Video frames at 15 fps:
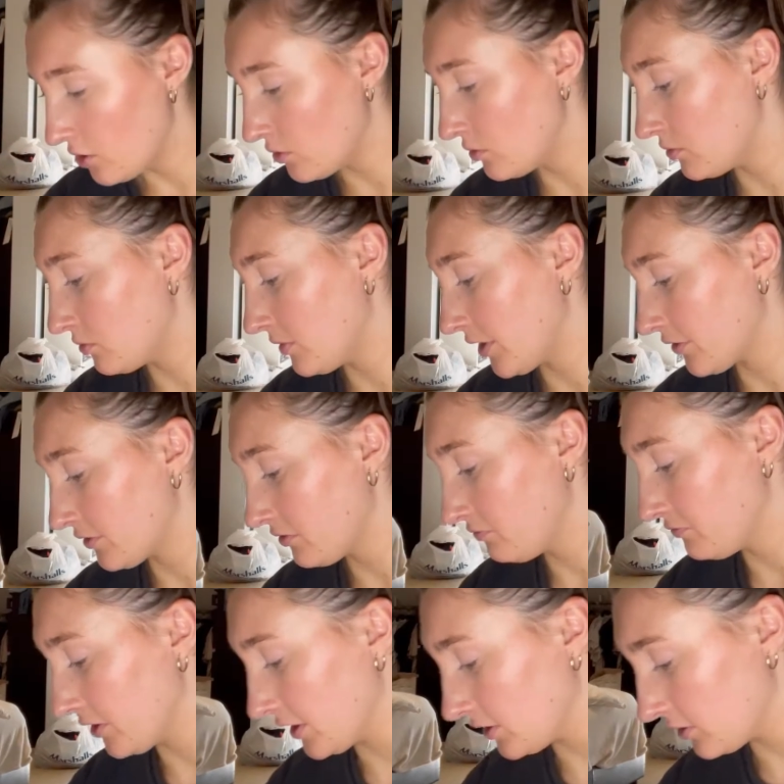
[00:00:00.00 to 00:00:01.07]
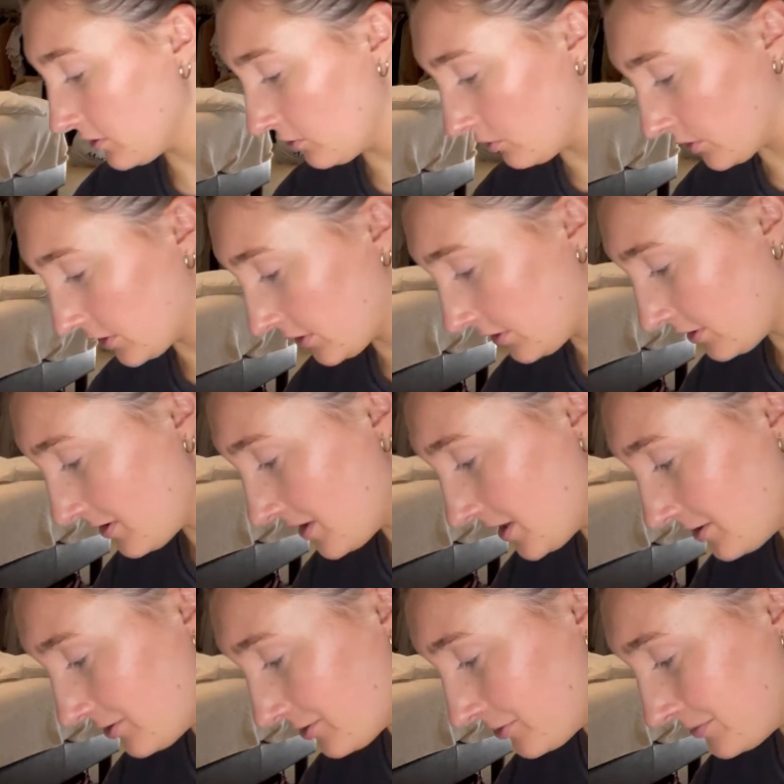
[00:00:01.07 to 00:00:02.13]
Oh, we also had really good corn the other day
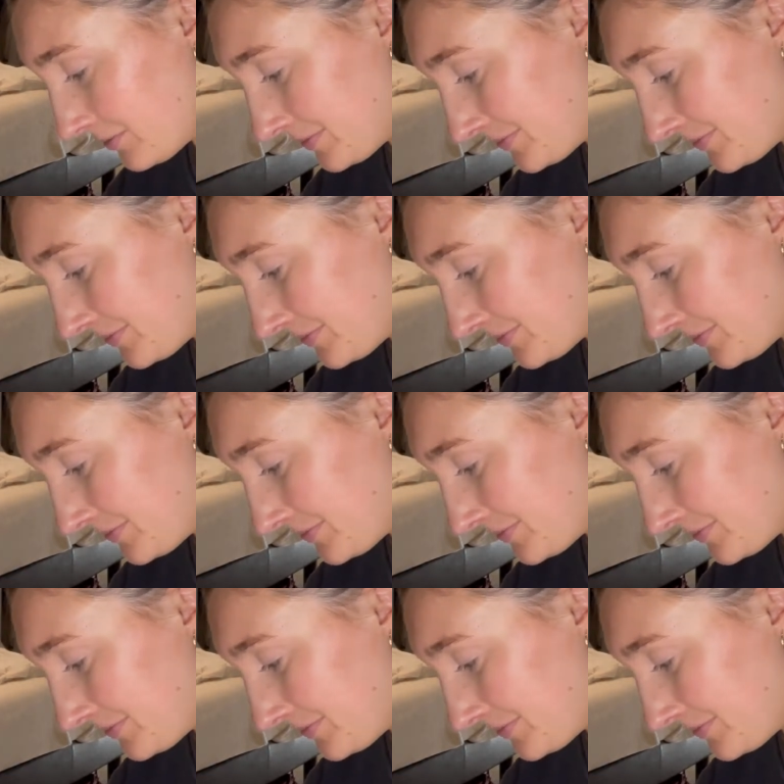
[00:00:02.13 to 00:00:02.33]
too.